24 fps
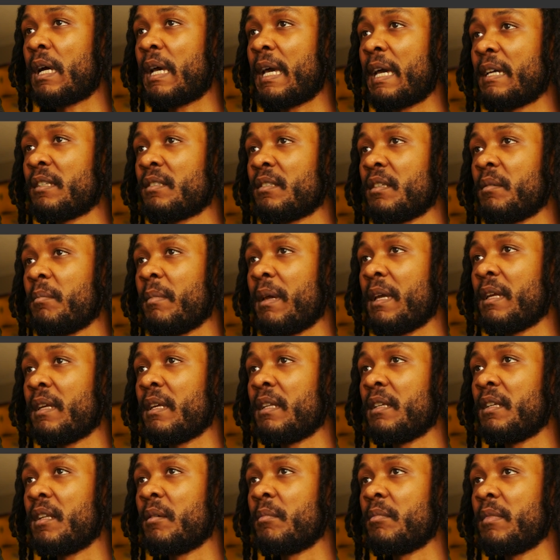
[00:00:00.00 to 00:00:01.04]
Actually might
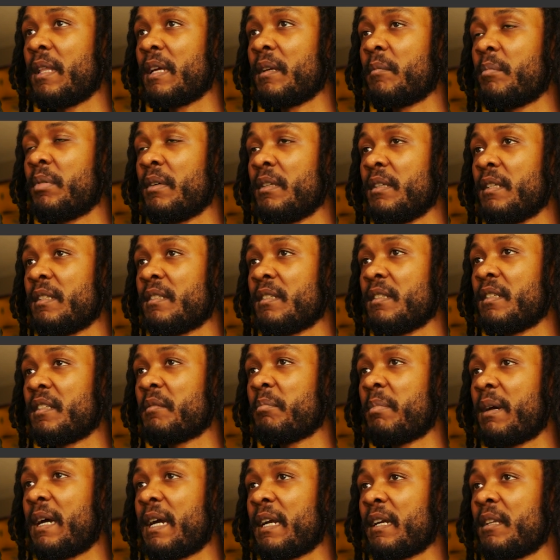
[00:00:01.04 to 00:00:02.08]
end up like putting this in his
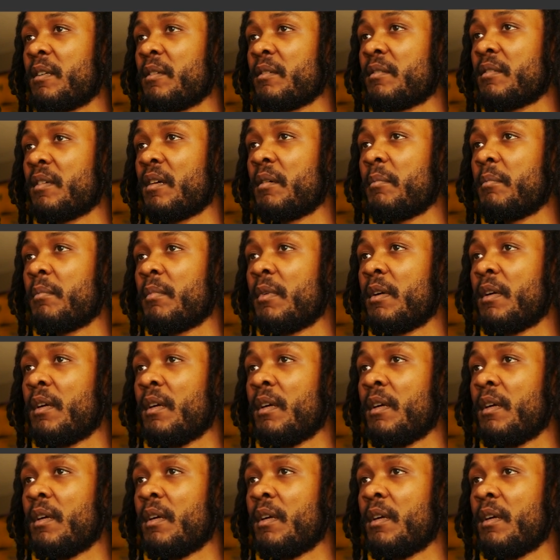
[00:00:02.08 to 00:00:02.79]
pocket or something.